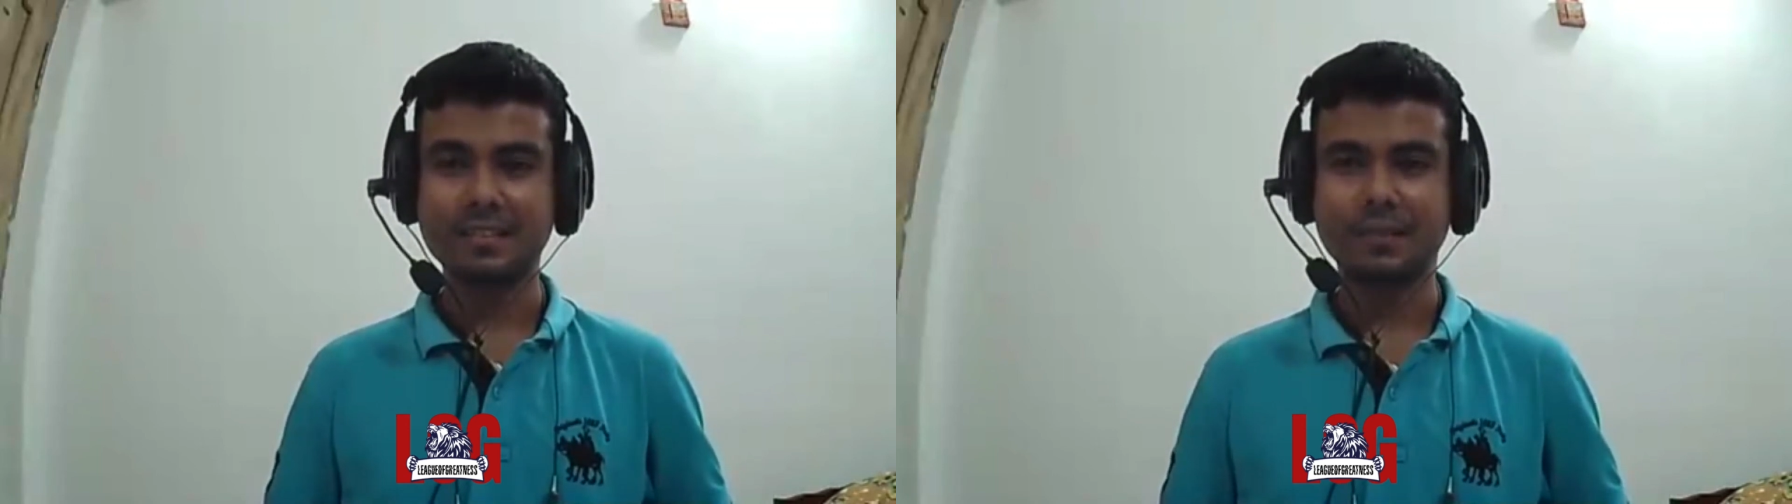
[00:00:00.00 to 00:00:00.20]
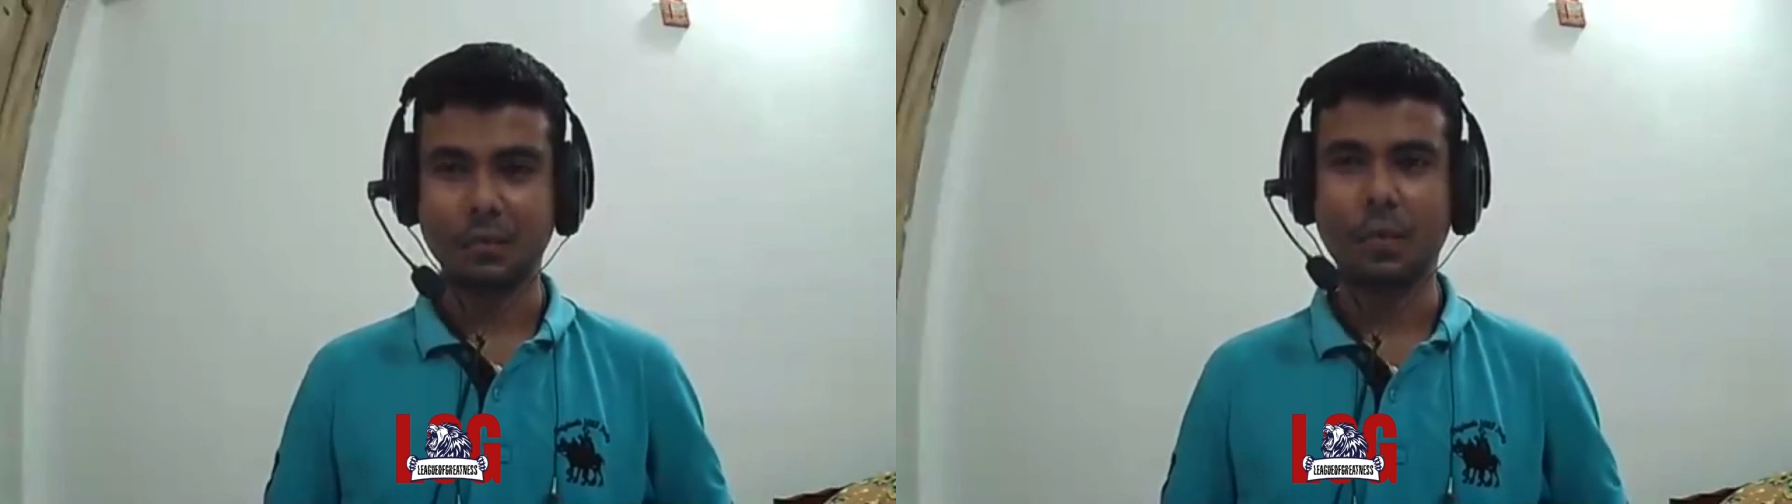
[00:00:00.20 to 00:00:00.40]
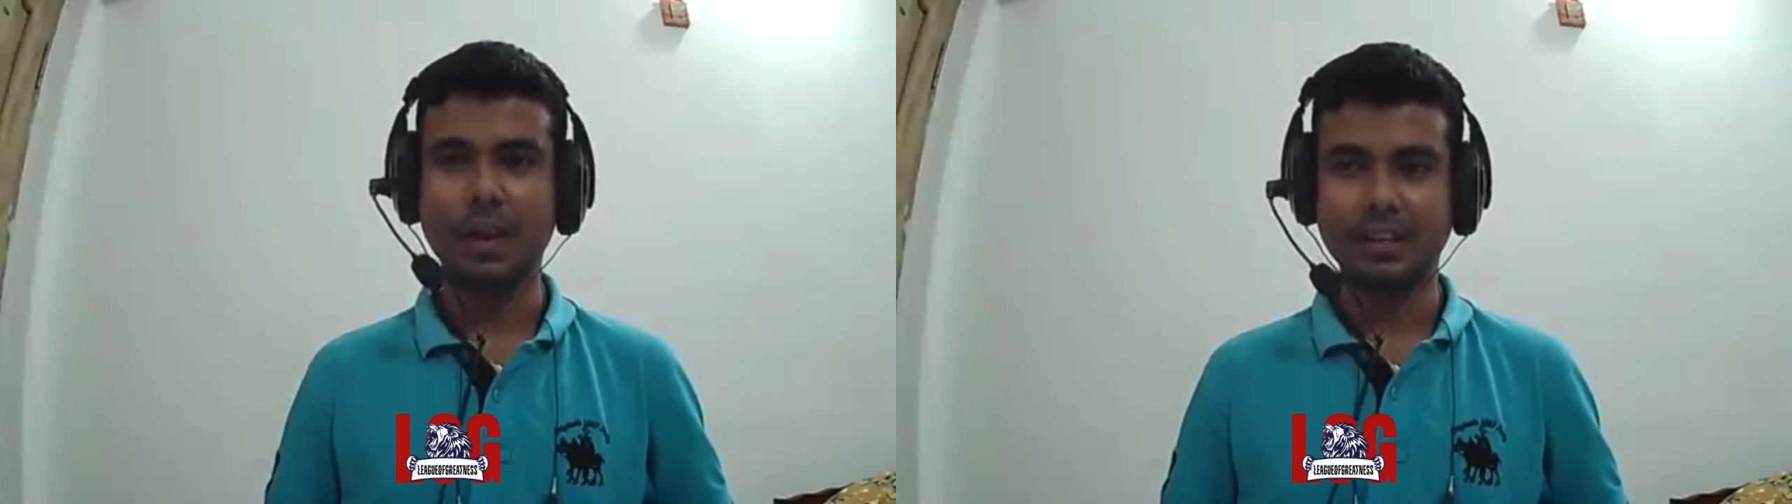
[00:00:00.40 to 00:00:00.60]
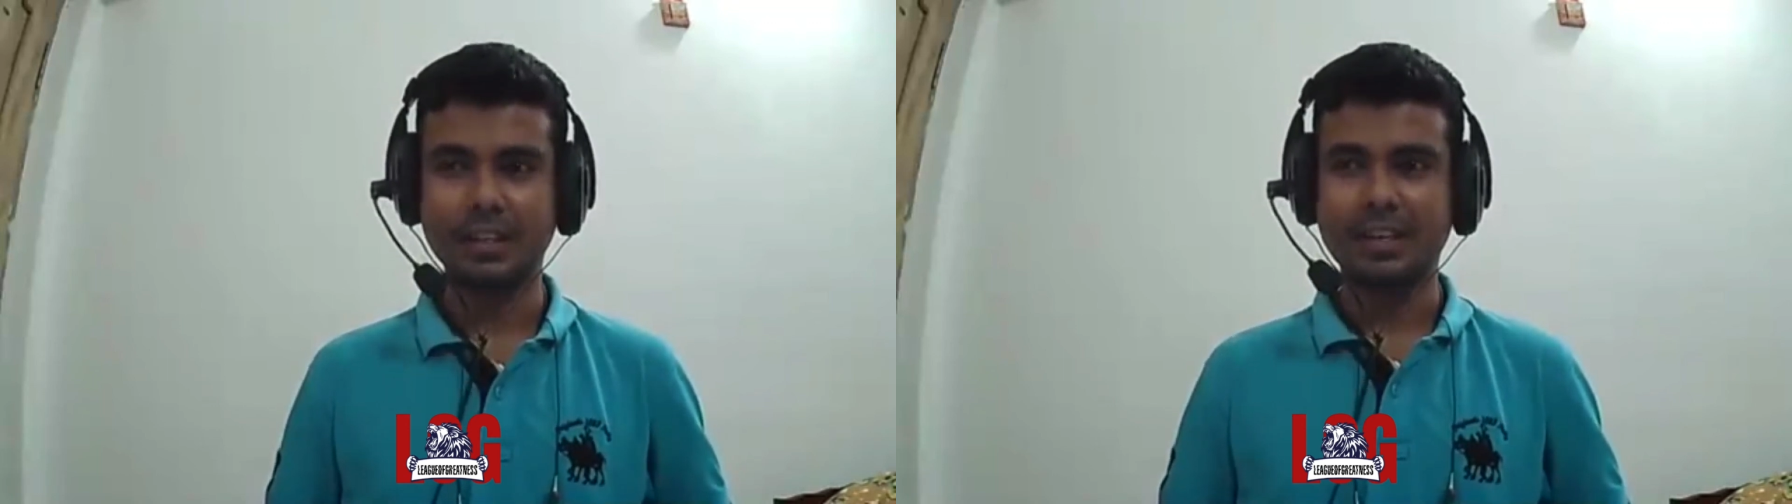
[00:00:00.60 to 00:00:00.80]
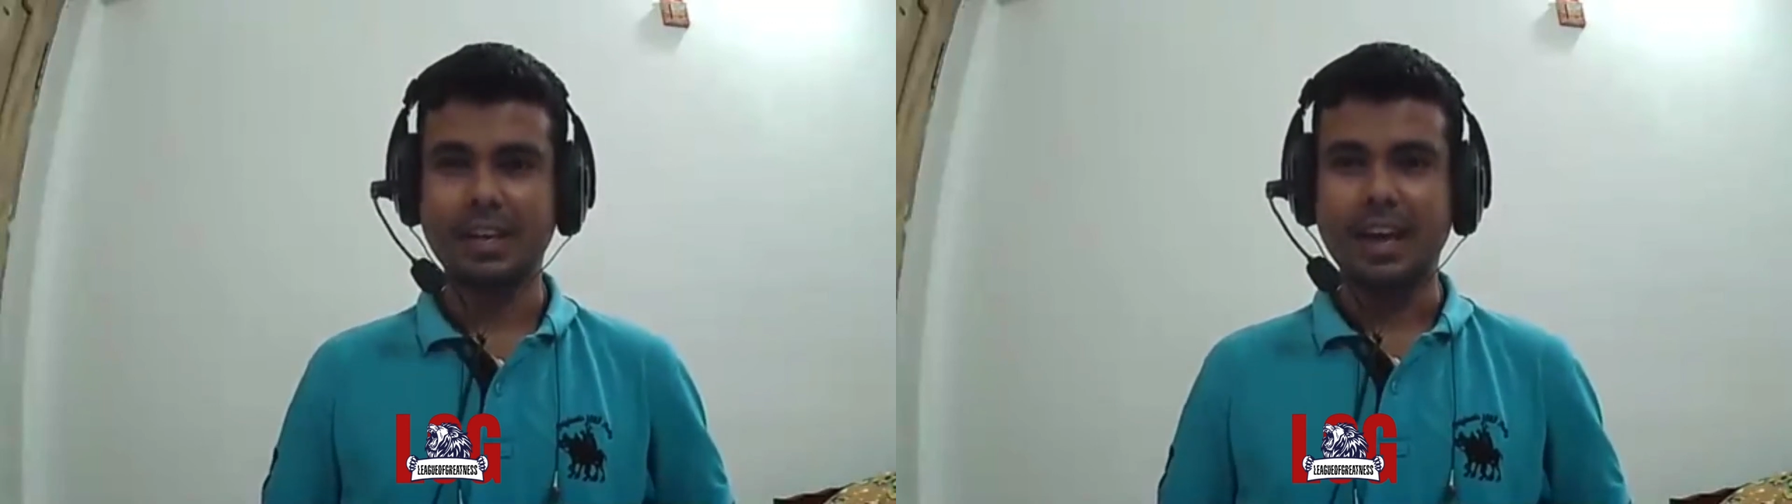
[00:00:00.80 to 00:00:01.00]
Great.
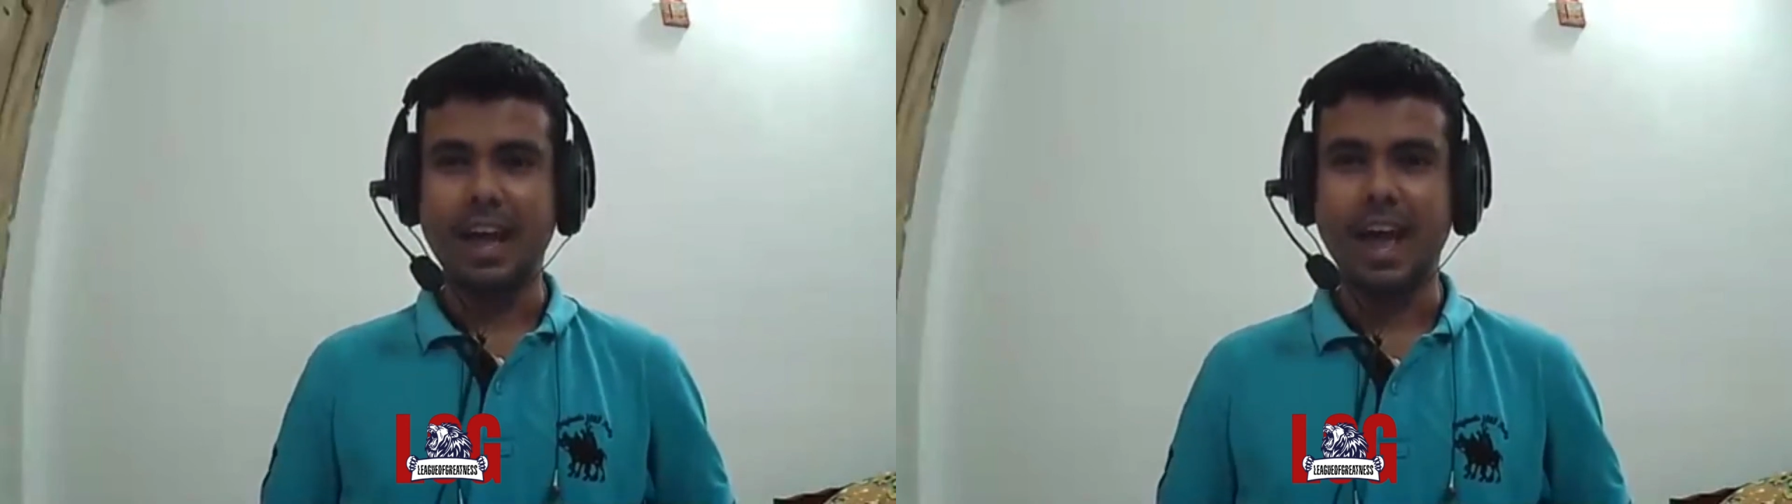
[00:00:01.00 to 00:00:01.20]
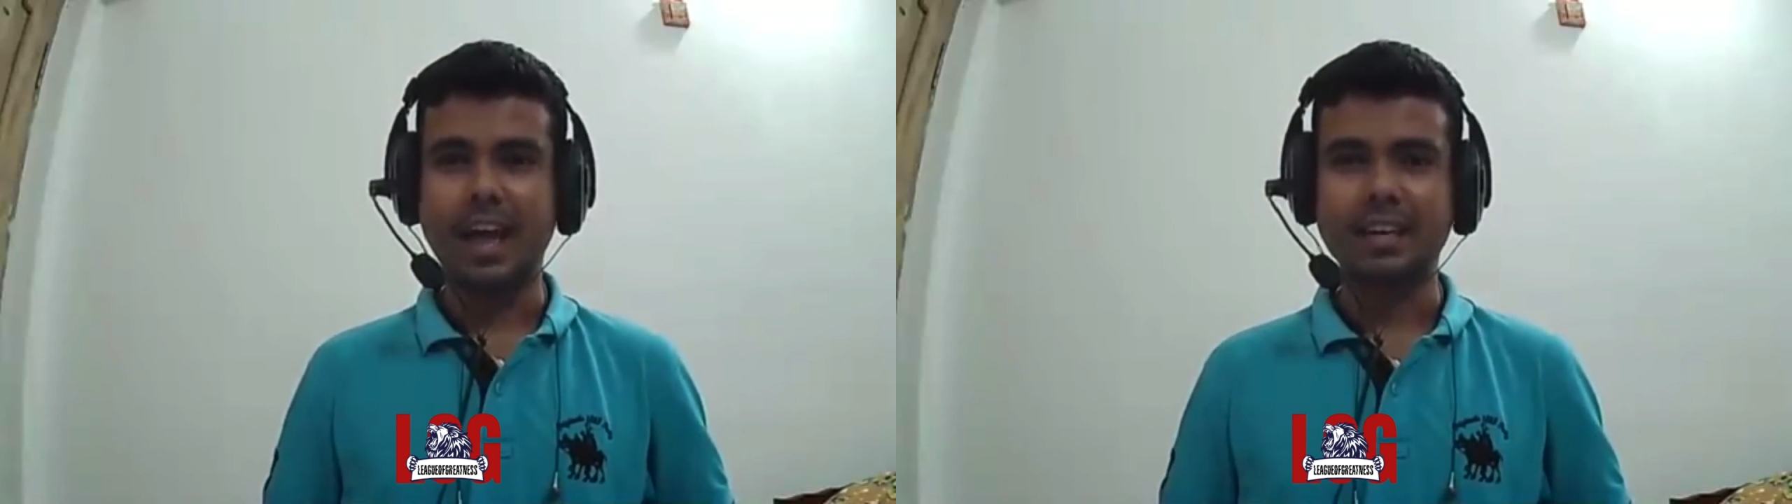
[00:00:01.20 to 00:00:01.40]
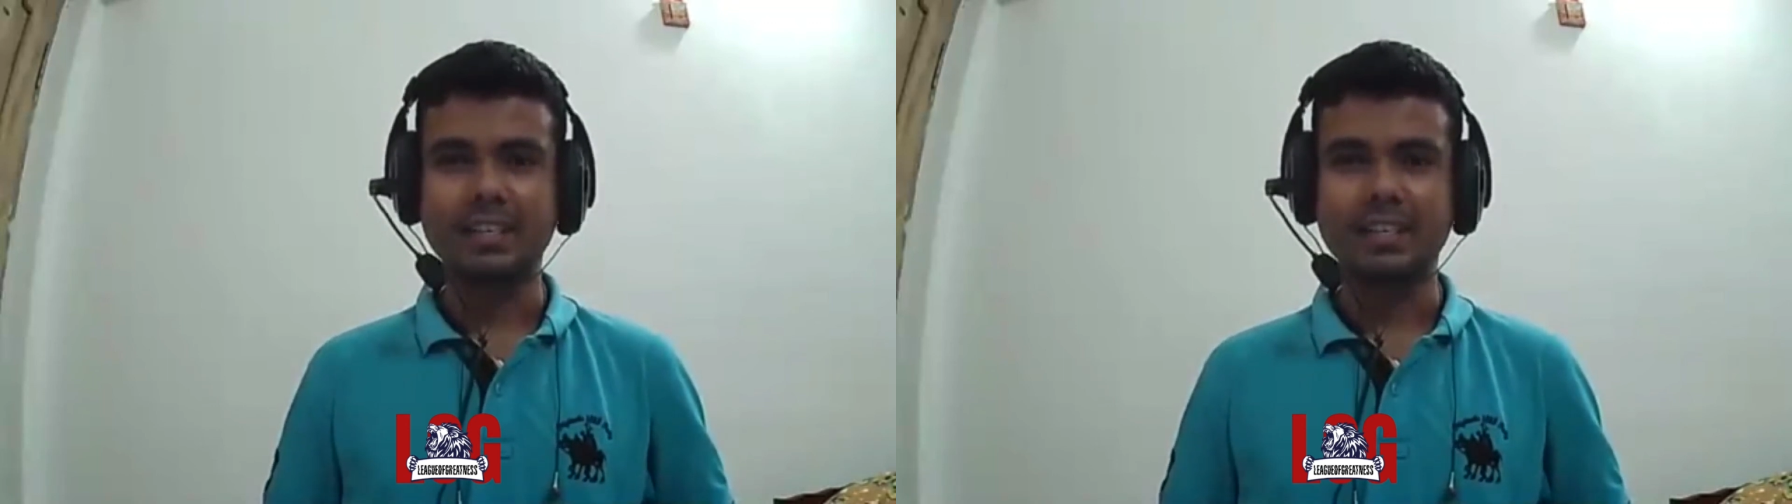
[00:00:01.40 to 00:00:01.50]
And